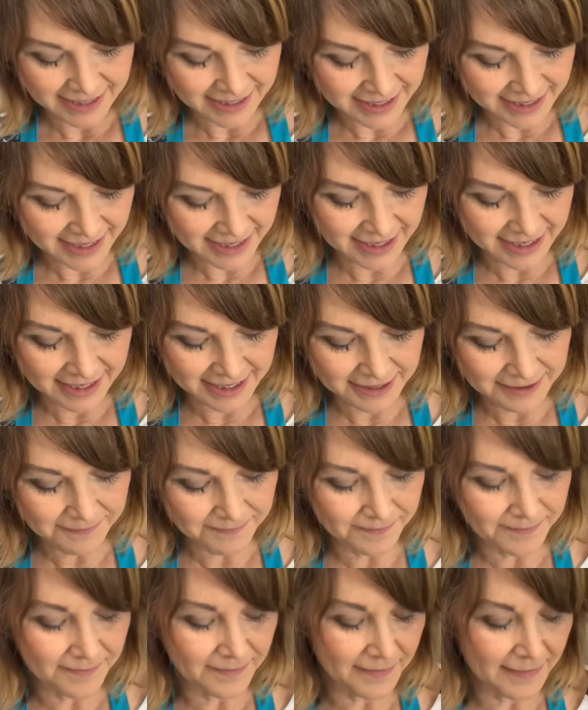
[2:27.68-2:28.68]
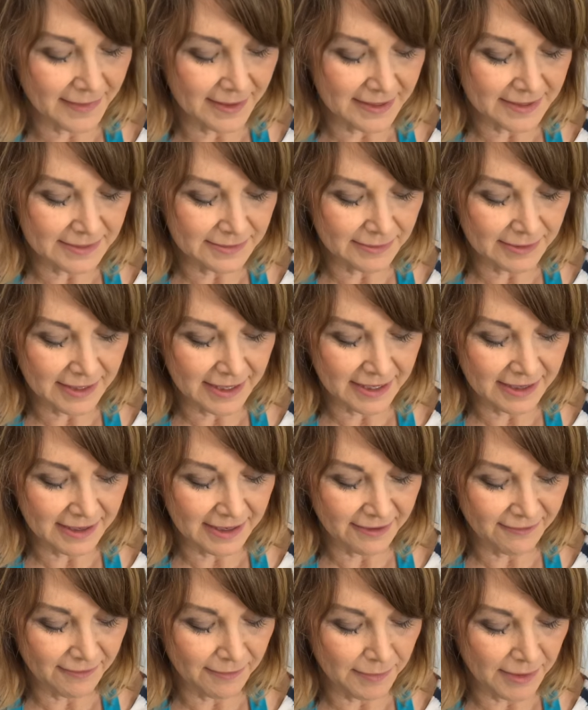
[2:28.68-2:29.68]
Okay, this one I
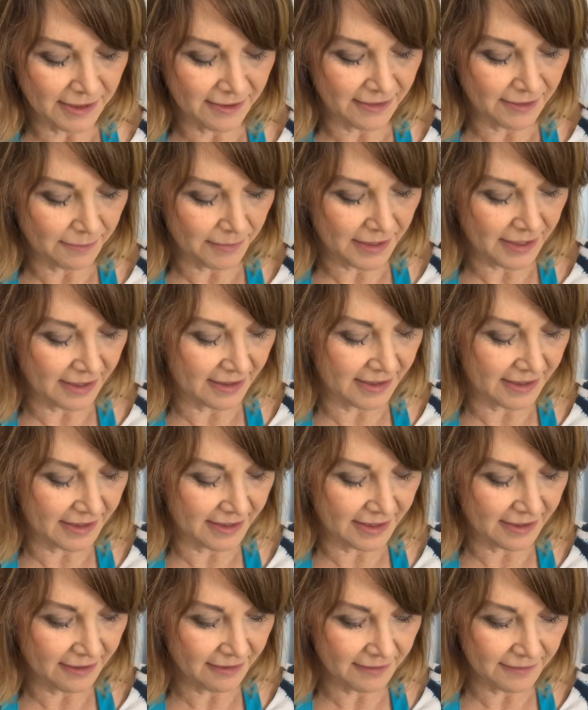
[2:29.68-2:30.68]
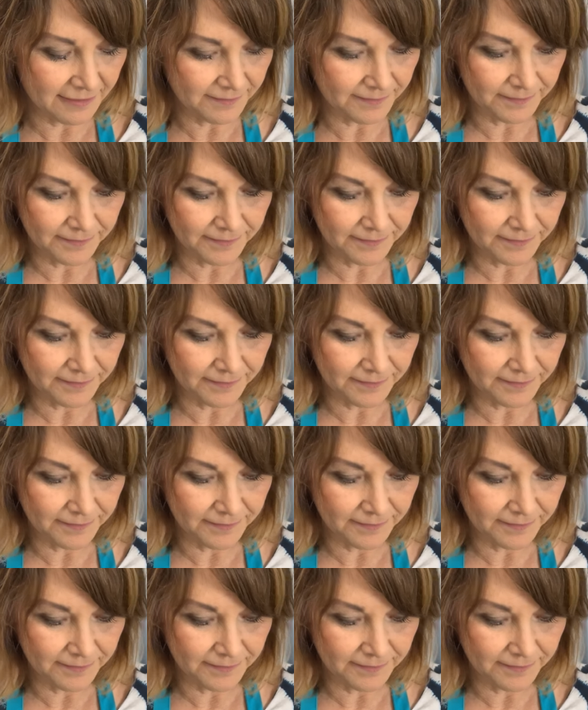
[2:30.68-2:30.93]
have a bit of the peel in there.